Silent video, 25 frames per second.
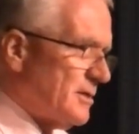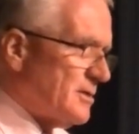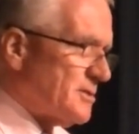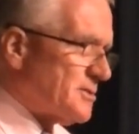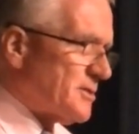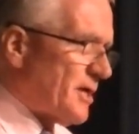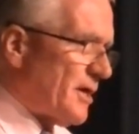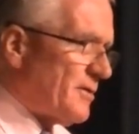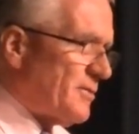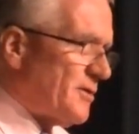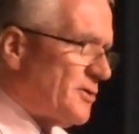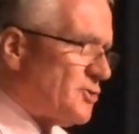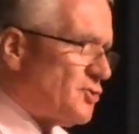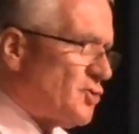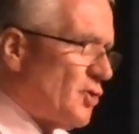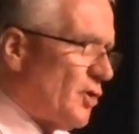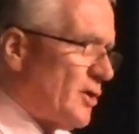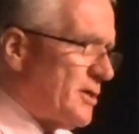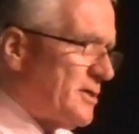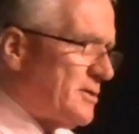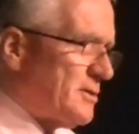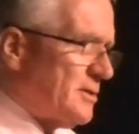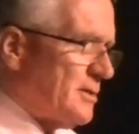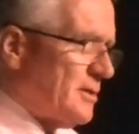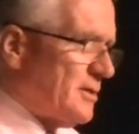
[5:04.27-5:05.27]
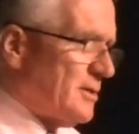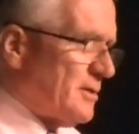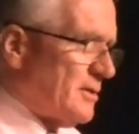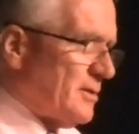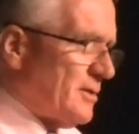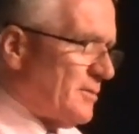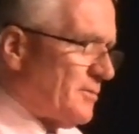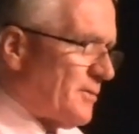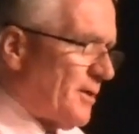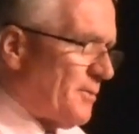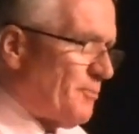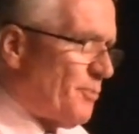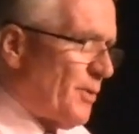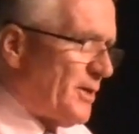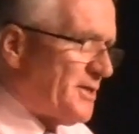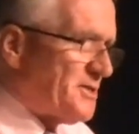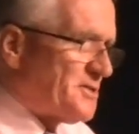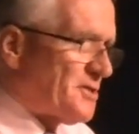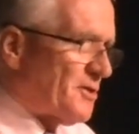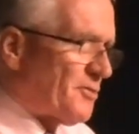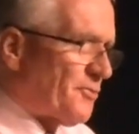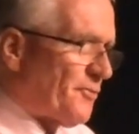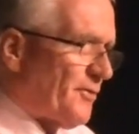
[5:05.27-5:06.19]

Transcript: So the joint that brings a